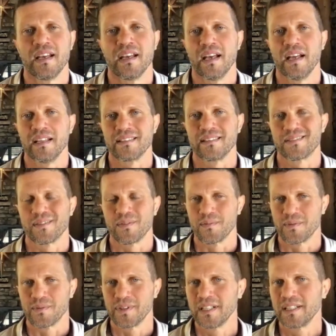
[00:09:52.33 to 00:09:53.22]
And so
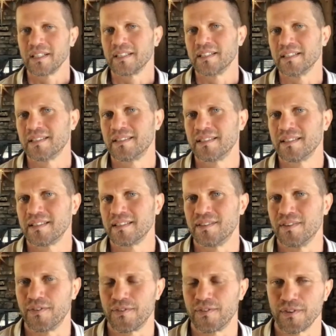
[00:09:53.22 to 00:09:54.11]
really this is
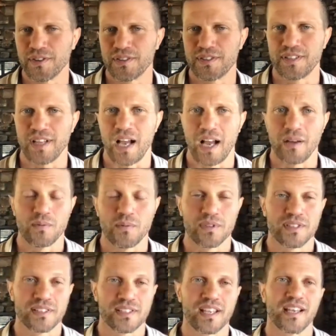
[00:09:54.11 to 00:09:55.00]
the first, I
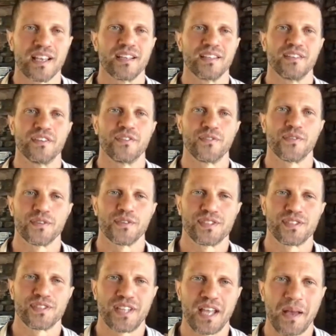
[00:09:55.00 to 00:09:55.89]
would say the
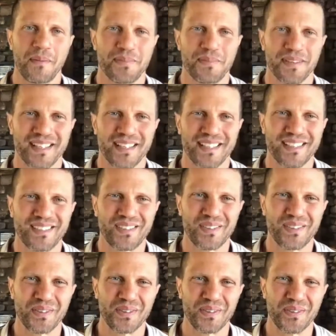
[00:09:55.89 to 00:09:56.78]
first step
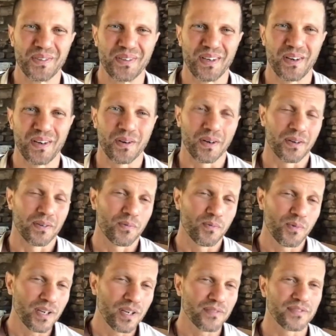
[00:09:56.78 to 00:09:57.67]
into, or
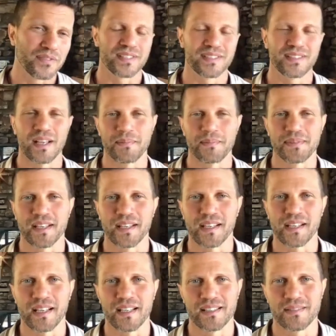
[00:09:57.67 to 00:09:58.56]
one of the steps,
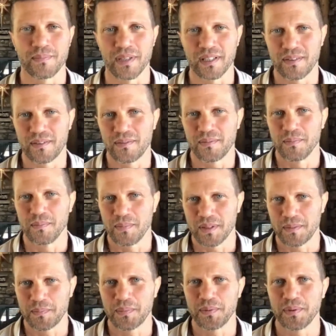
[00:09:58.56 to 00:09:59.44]
I guess,
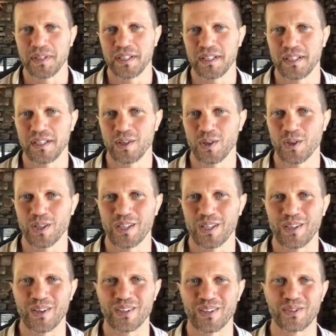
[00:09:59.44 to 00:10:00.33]
but pretty
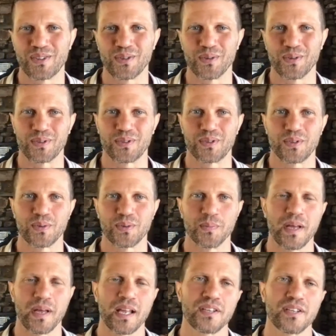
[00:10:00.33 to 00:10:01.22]
early on to
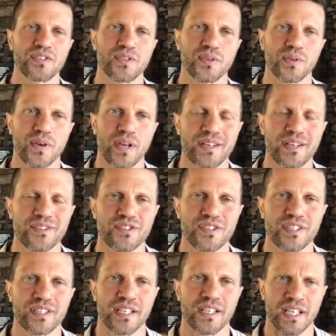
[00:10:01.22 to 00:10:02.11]
manage your
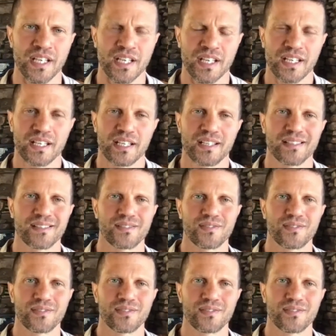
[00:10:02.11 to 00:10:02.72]
energy is